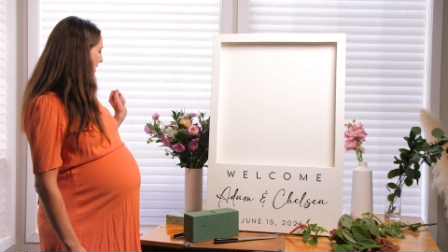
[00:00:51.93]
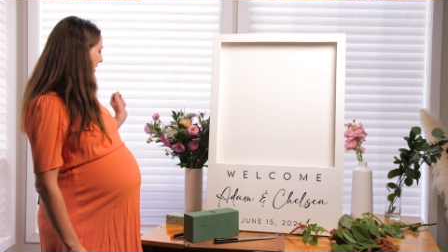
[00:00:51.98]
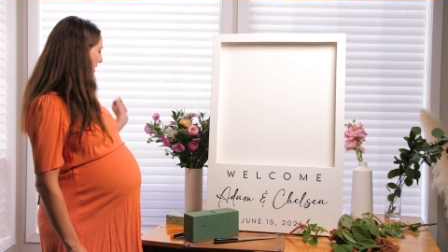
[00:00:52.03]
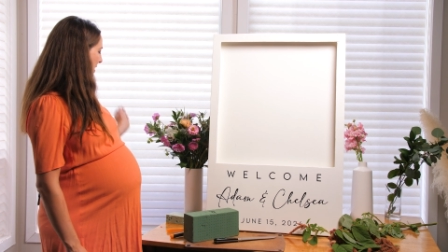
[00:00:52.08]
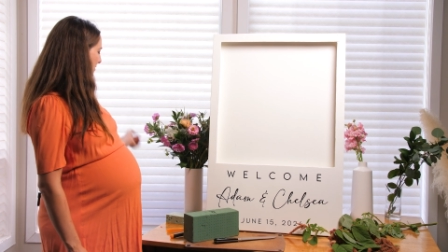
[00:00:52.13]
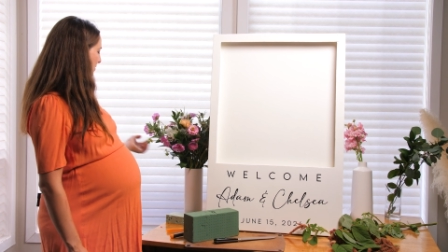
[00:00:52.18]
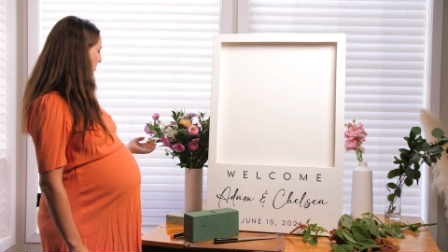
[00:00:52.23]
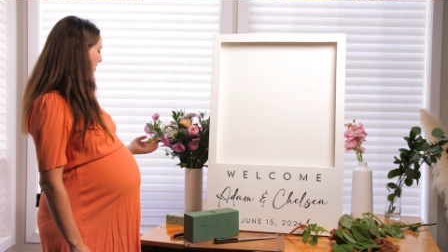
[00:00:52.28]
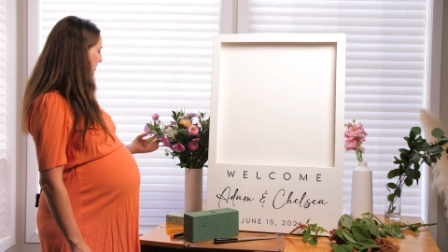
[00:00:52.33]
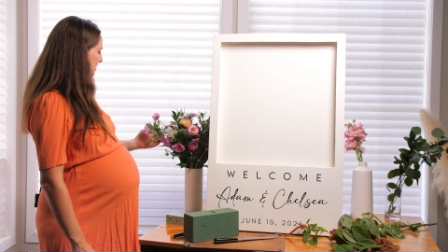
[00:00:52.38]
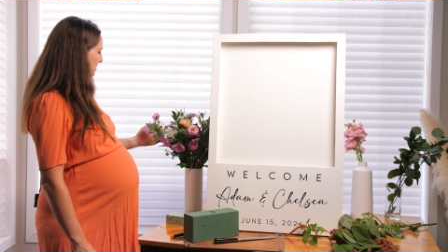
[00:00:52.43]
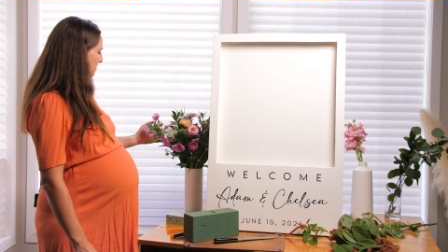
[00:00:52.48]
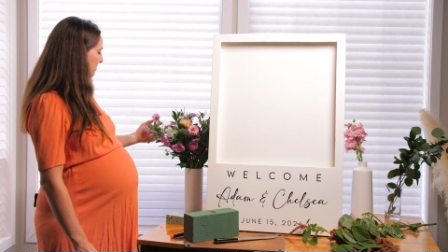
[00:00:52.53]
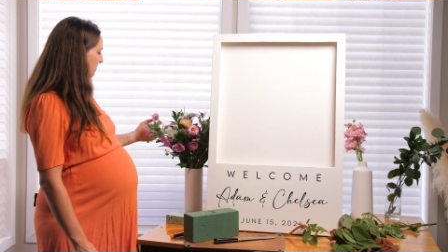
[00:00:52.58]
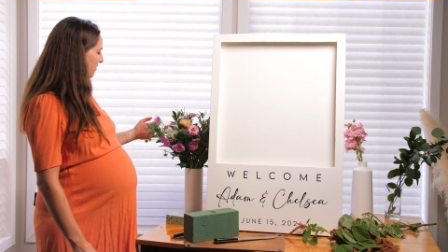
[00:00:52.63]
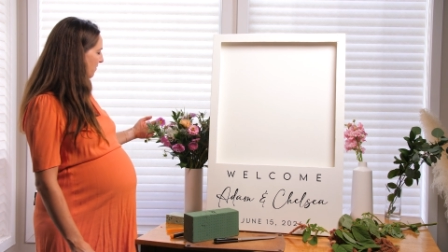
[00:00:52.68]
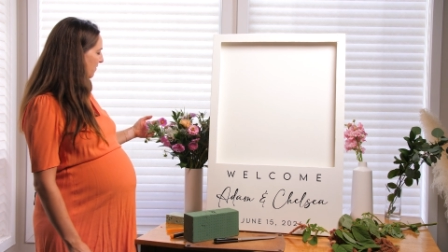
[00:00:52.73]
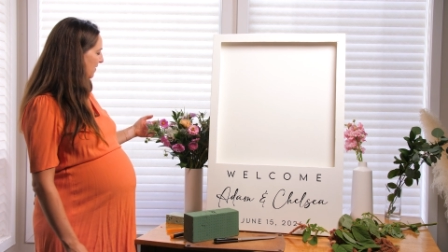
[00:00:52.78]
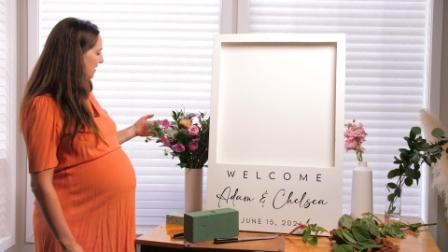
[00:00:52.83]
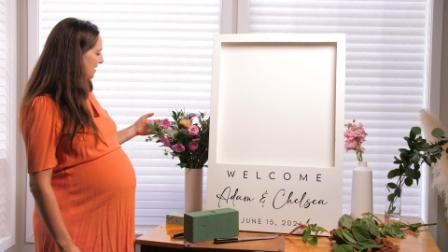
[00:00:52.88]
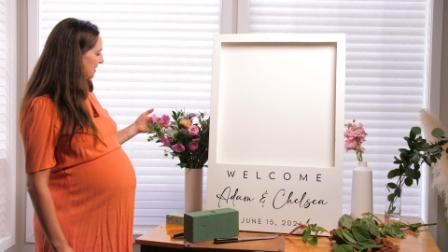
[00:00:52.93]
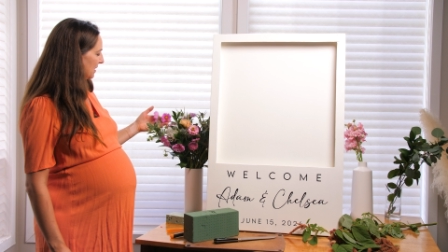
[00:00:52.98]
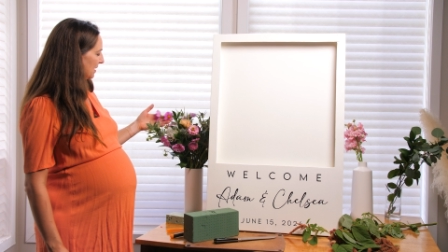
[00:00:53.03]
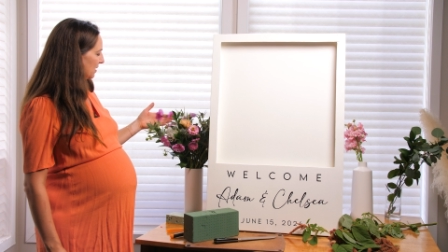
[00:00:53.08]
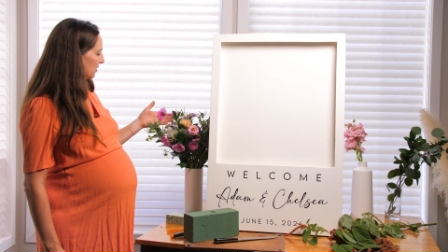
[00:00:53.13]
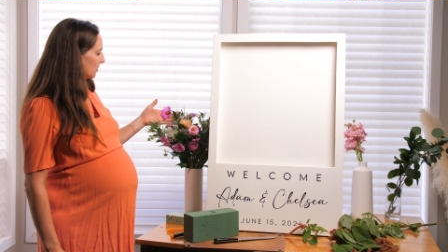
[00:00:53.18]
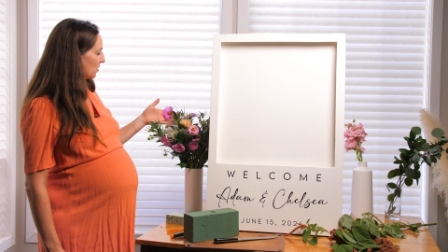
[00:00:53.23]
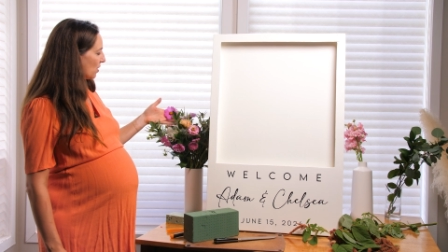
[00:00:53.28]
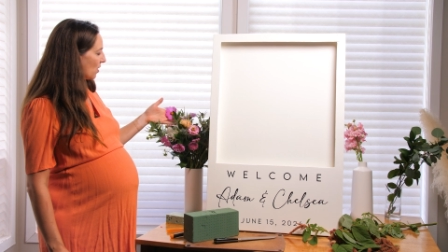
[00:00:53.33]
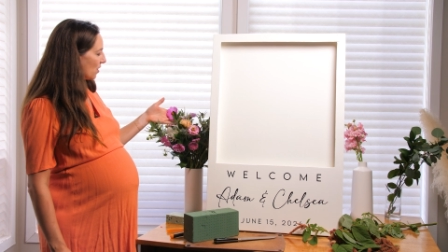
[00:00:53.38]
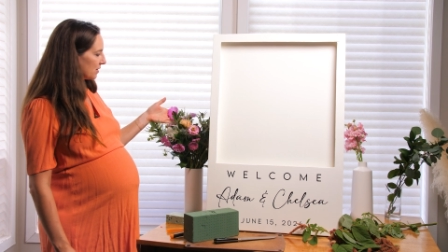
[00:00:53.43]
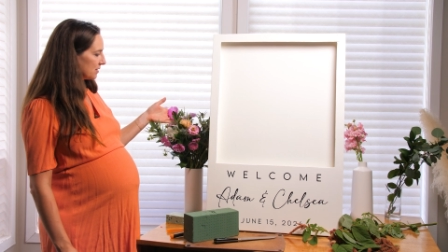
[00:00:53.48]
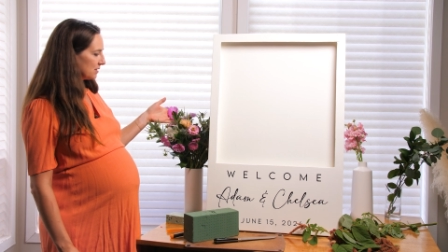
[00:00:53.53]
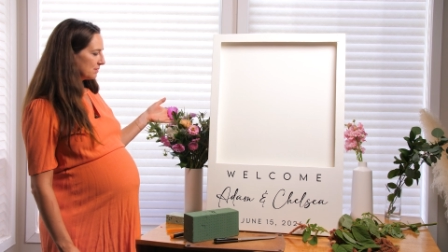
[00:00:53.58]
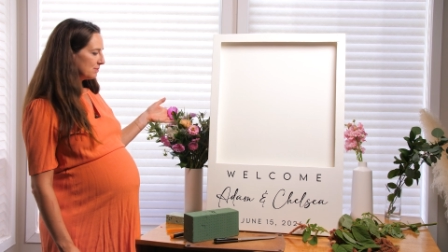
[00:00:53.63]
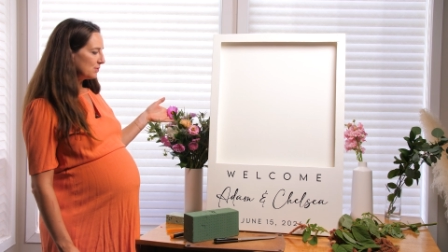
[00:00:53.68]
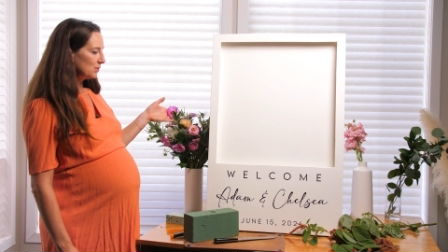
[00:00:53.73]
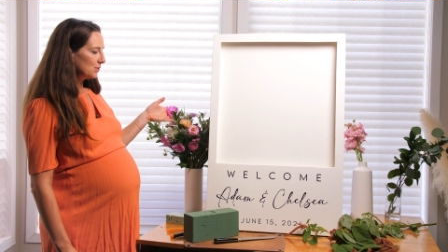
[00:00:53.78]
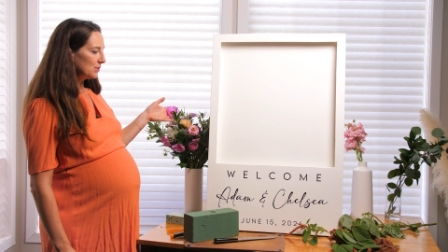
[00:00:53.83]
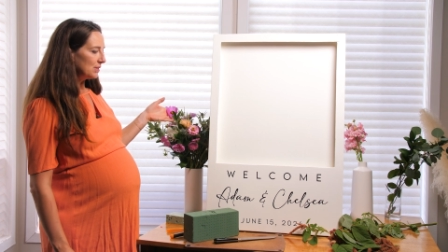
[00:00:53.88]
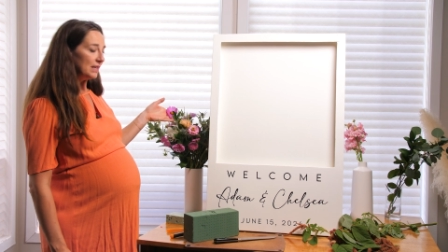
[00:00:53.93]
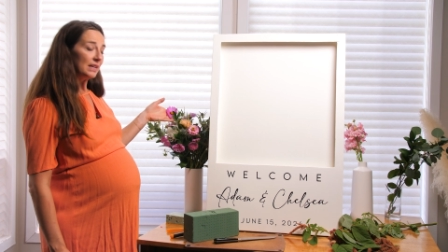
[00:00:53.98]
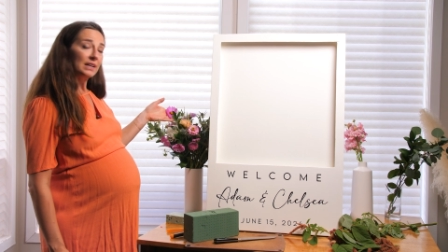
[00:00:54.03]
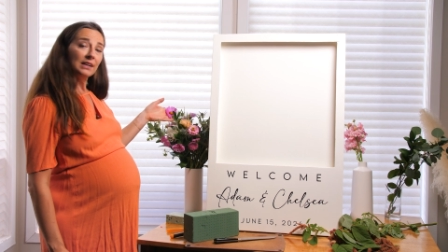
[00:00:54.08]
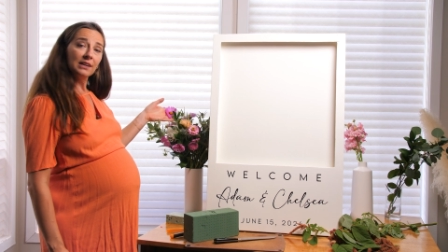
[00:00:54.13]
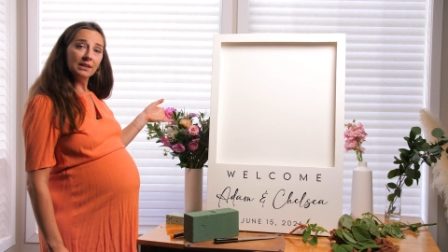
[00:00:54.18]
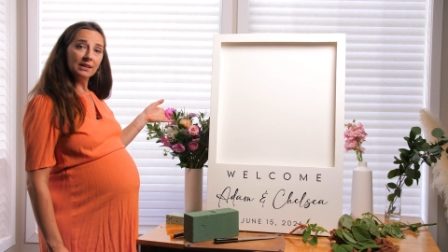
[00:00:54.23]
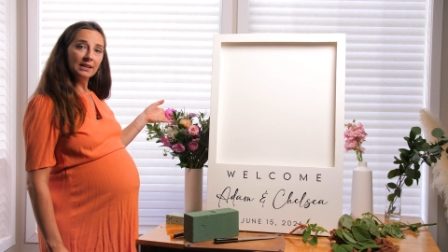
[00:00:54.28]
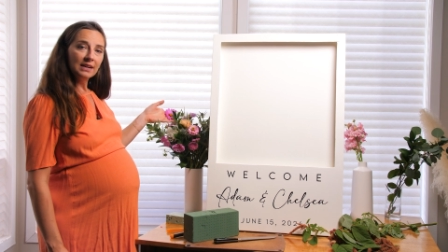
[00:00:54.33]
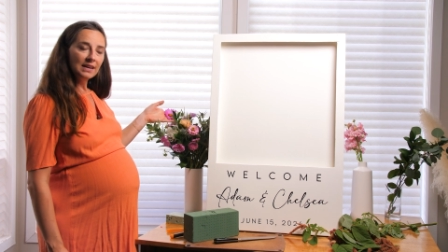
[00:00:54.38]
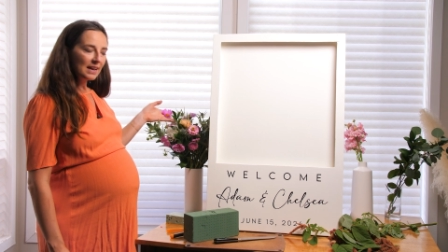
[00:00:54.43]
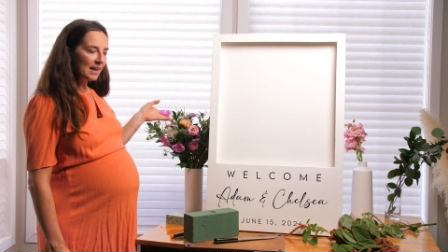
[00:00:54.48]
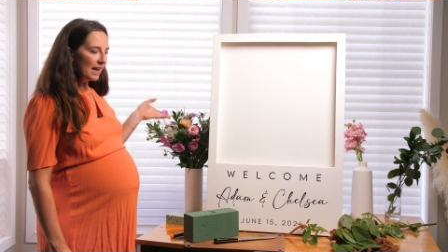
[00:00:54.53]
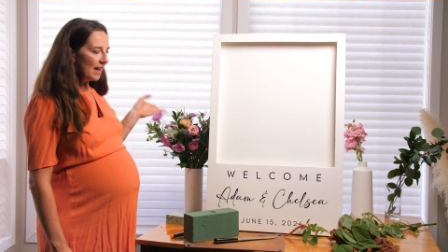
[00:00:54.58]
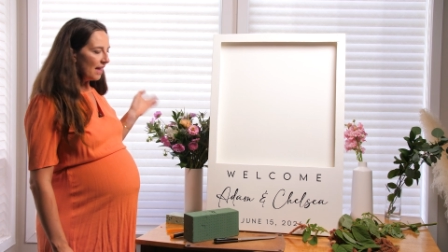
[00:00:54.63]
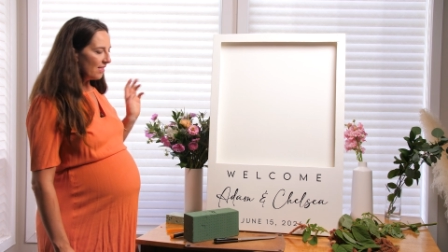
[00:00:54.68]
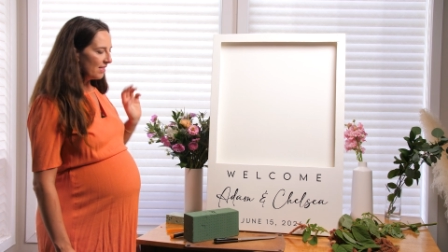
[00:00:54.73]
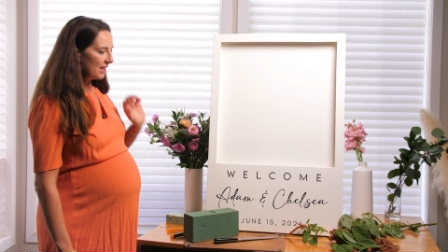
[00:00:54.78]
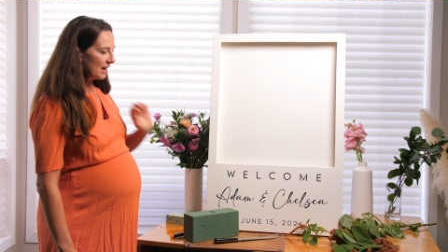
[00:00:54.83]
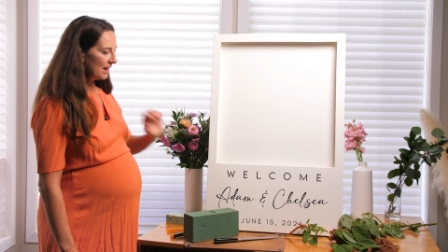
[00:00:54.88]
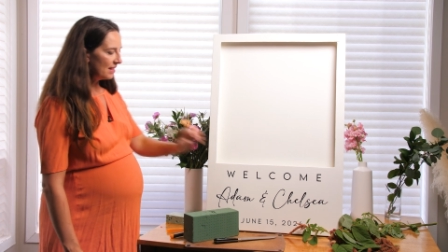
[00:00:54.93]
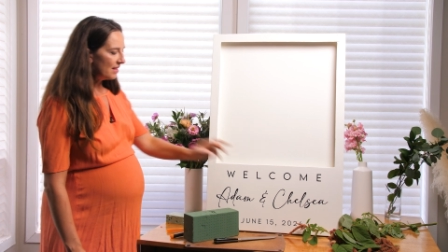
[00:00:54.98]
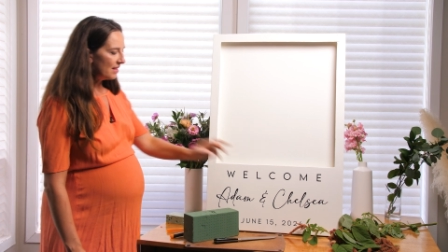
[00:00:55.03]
and I've got some fun little cosmos here. And then I